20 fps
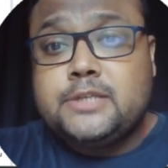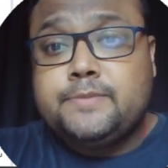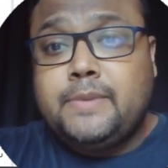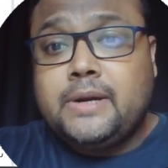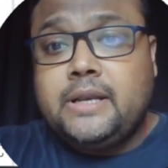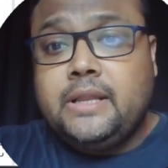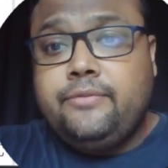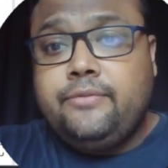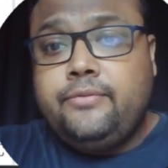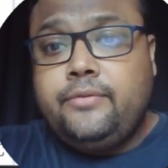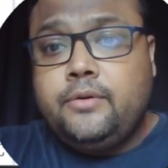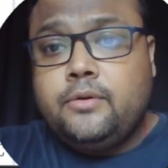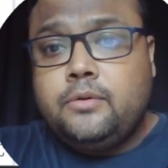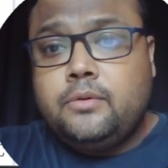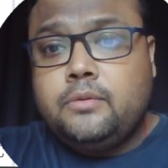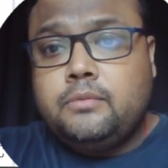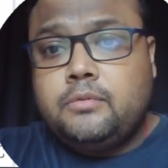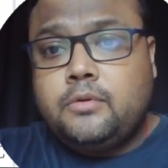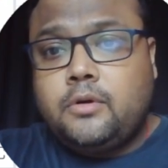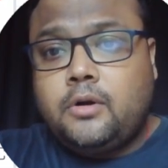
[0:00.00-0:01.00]
but if
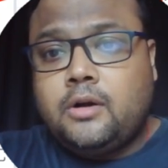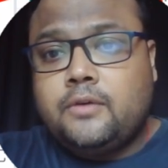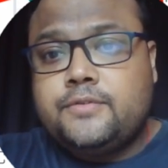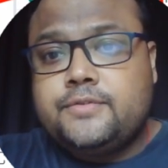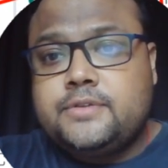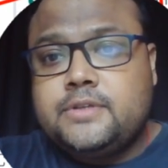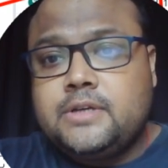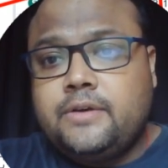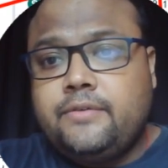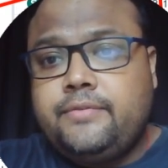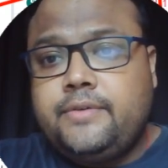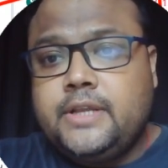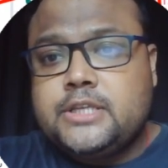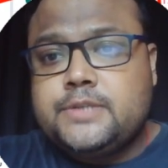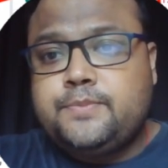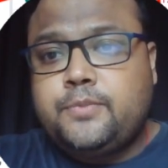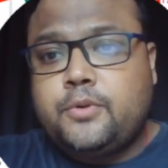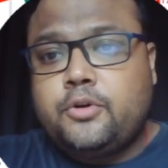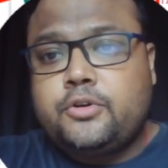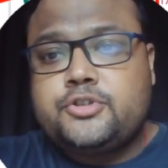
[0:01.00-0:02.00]
you observe this
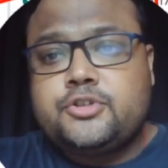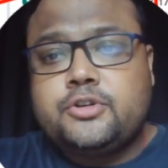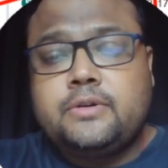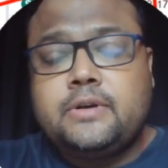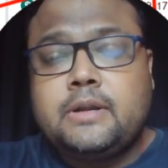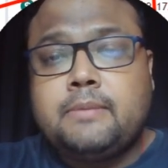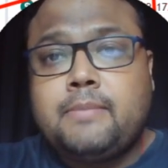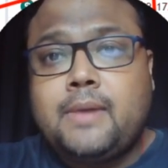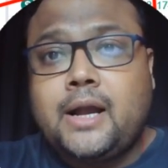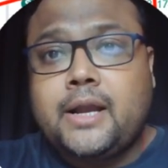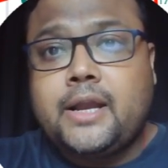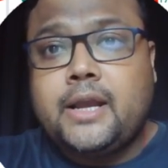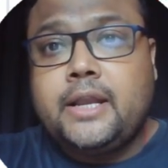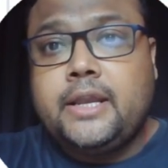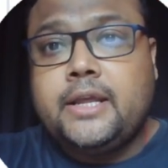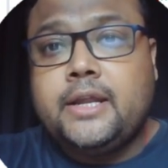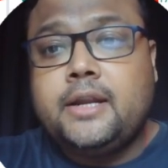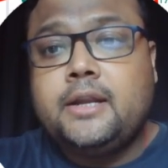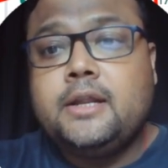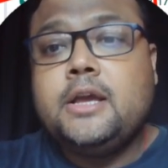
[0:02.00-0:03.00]
portion of the market
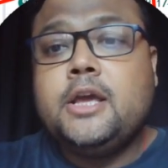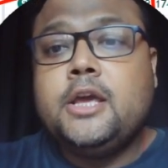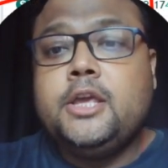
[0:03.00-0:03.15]
here,